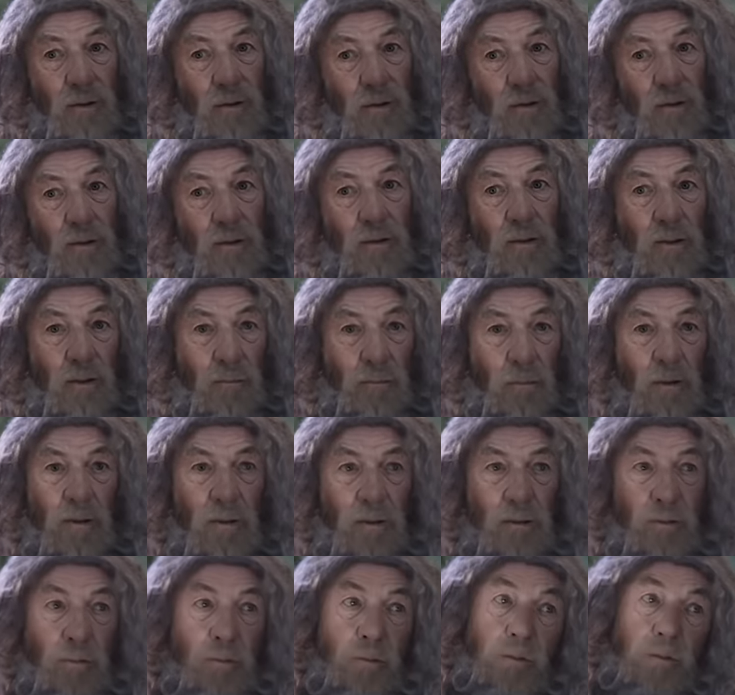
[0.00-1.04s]
that I
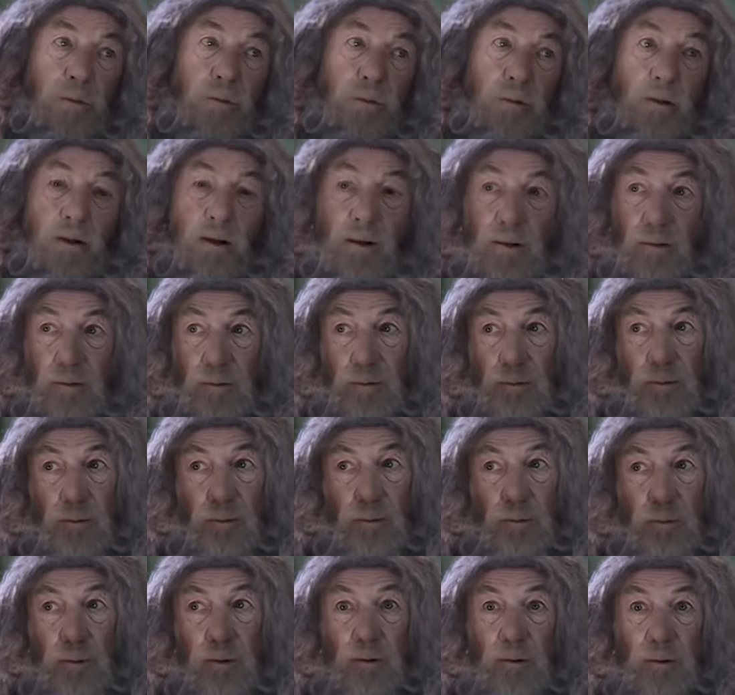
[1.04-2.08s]
made when you guys
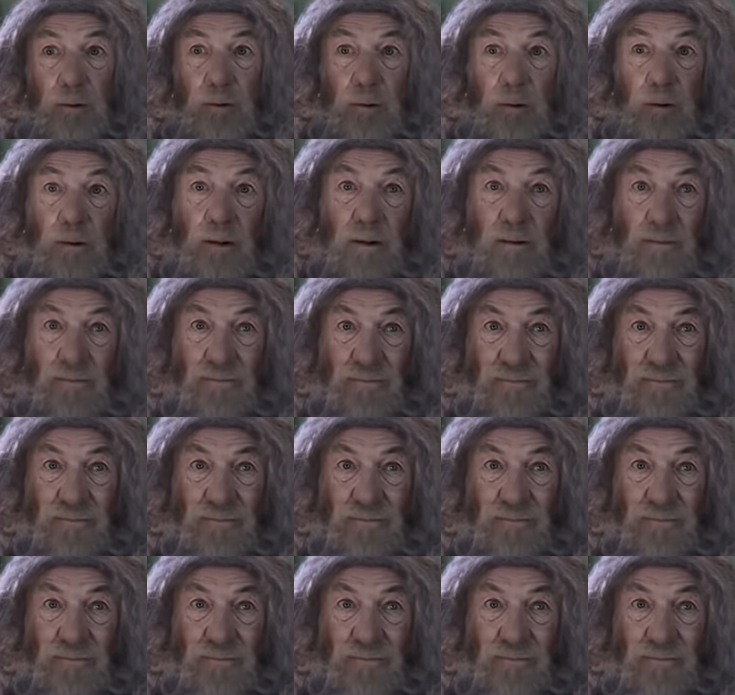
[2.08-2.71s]
weren't looking.